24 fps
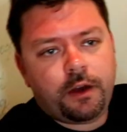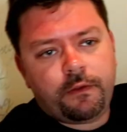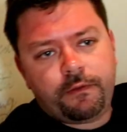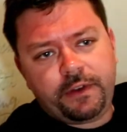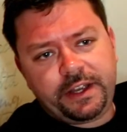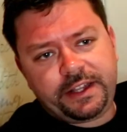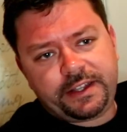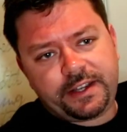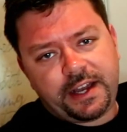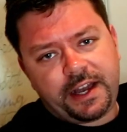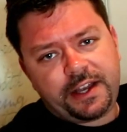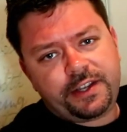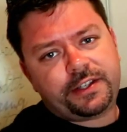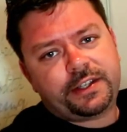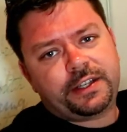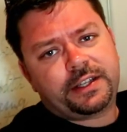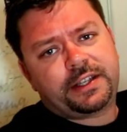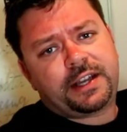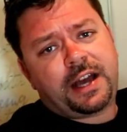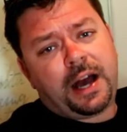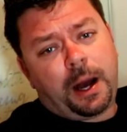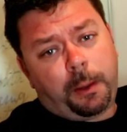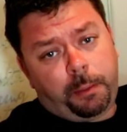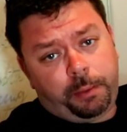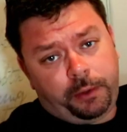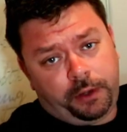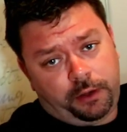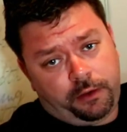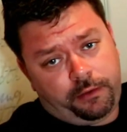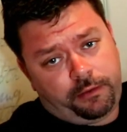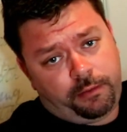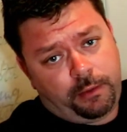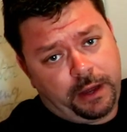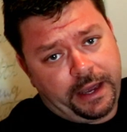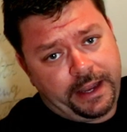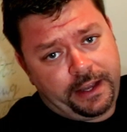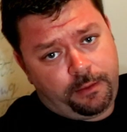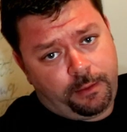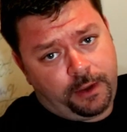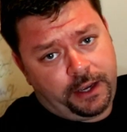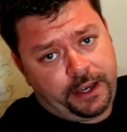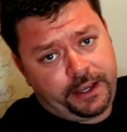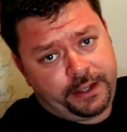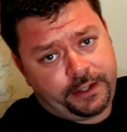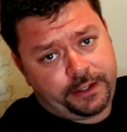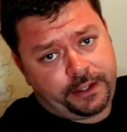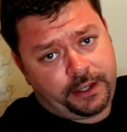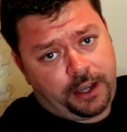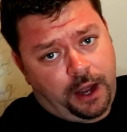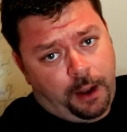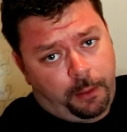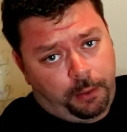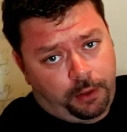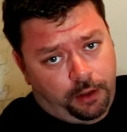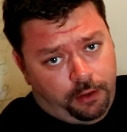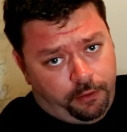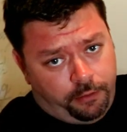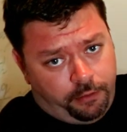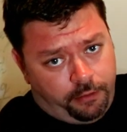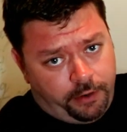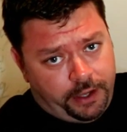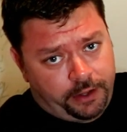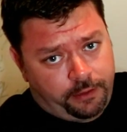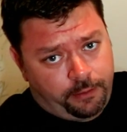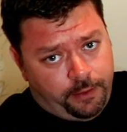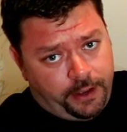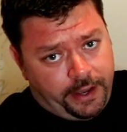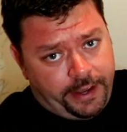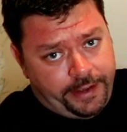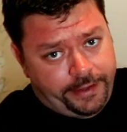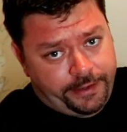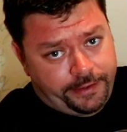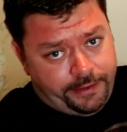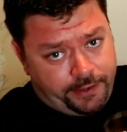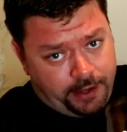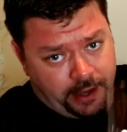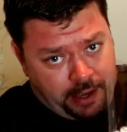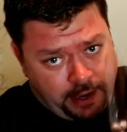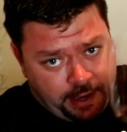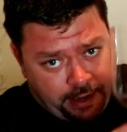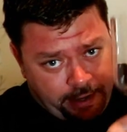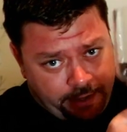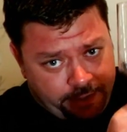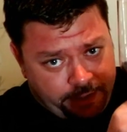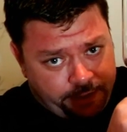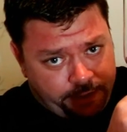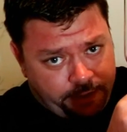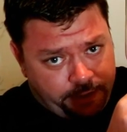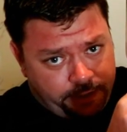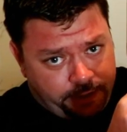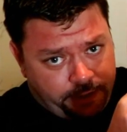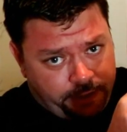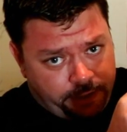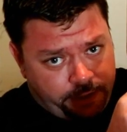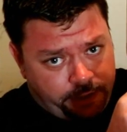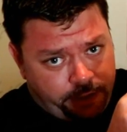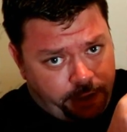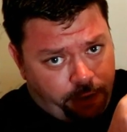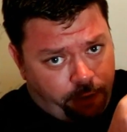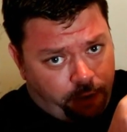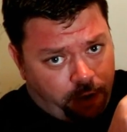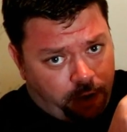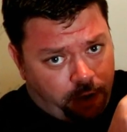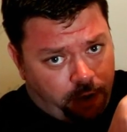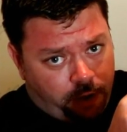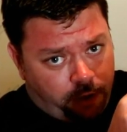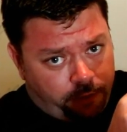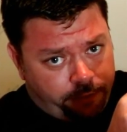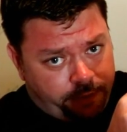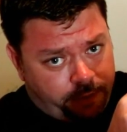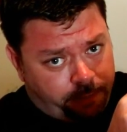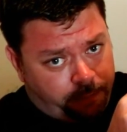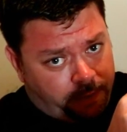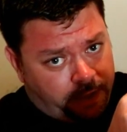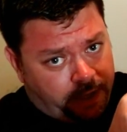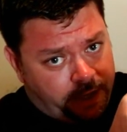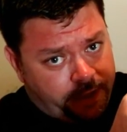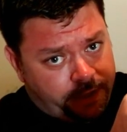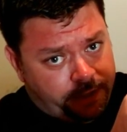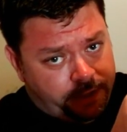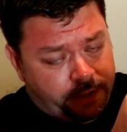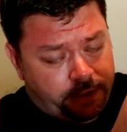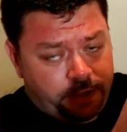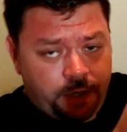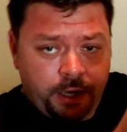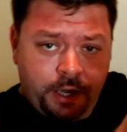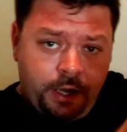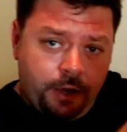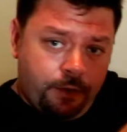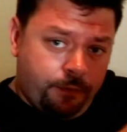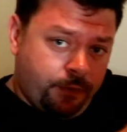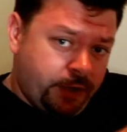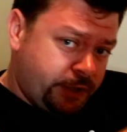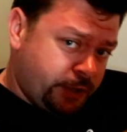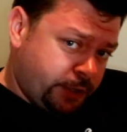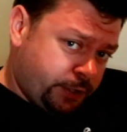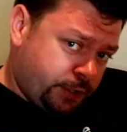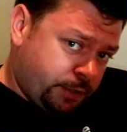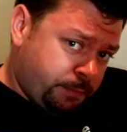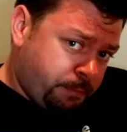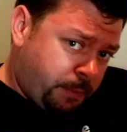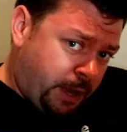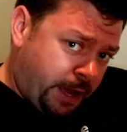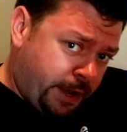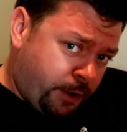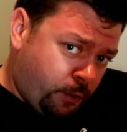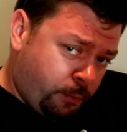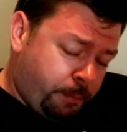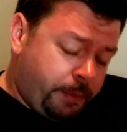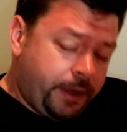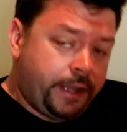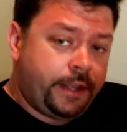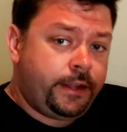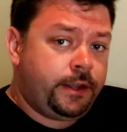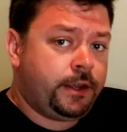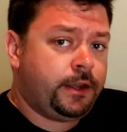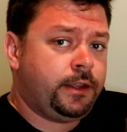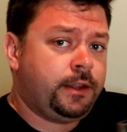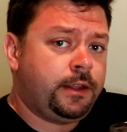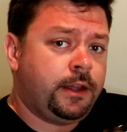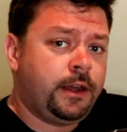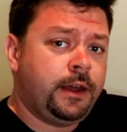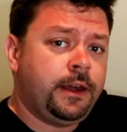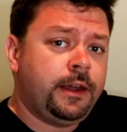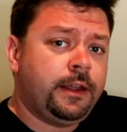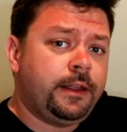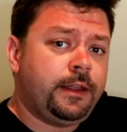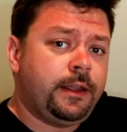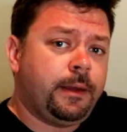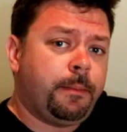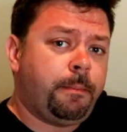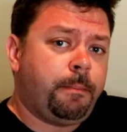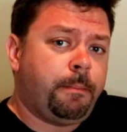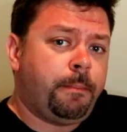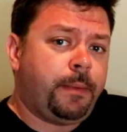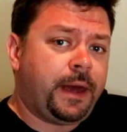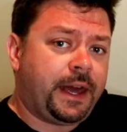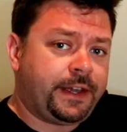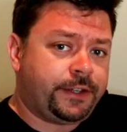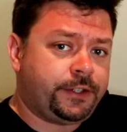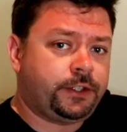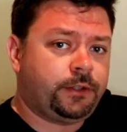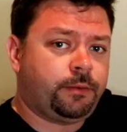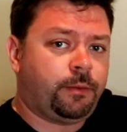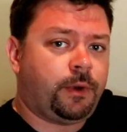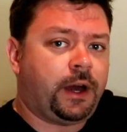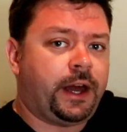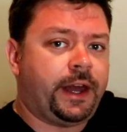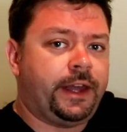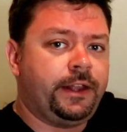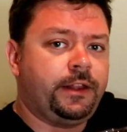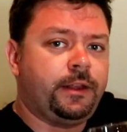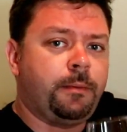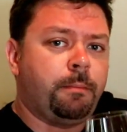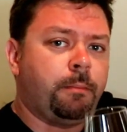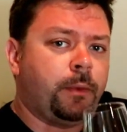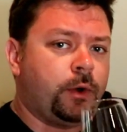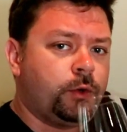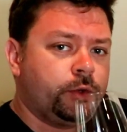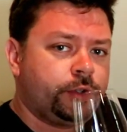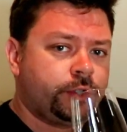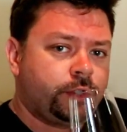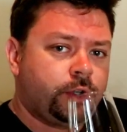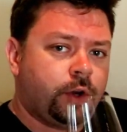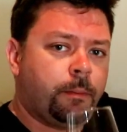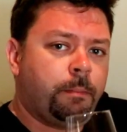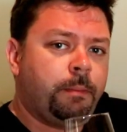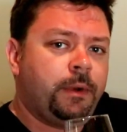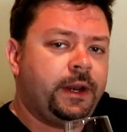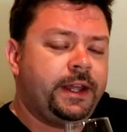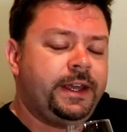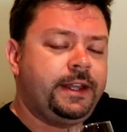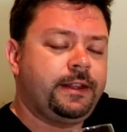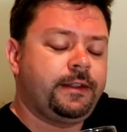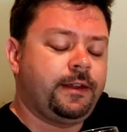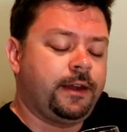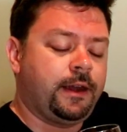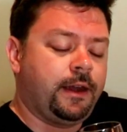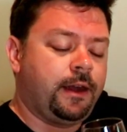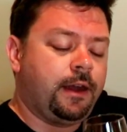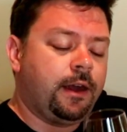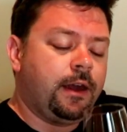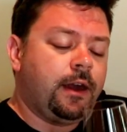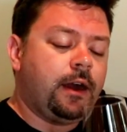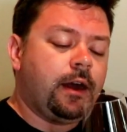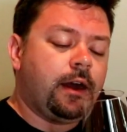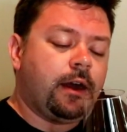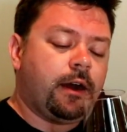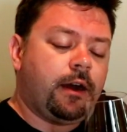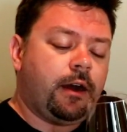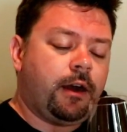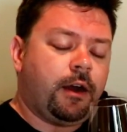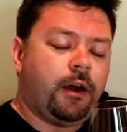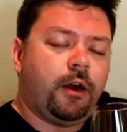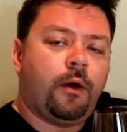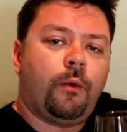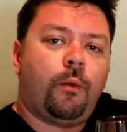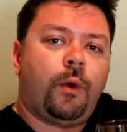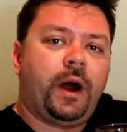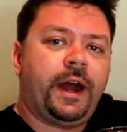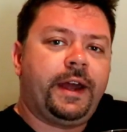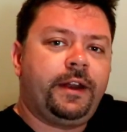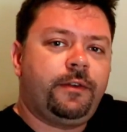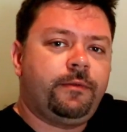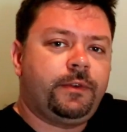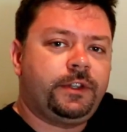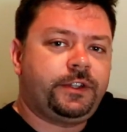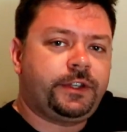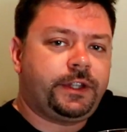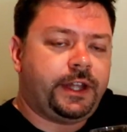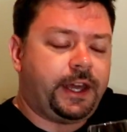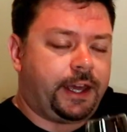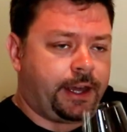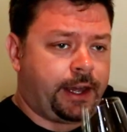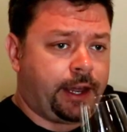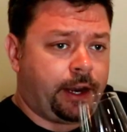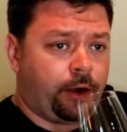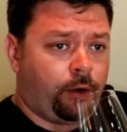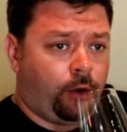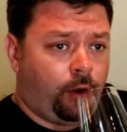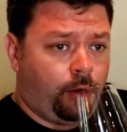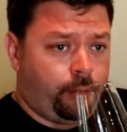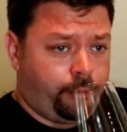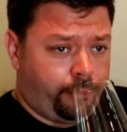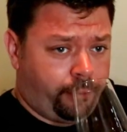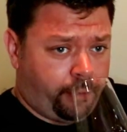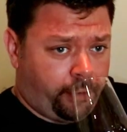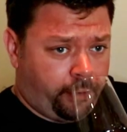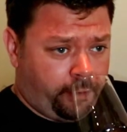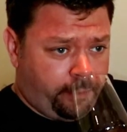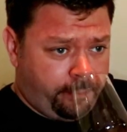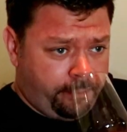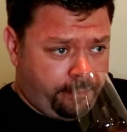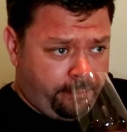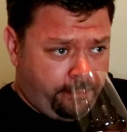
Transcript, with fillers: We tasted a couple of white wines, a couple of red wines. This is the Syrah of the place, which is in my opinion the best wine, the most complete uh, wine which they can offer.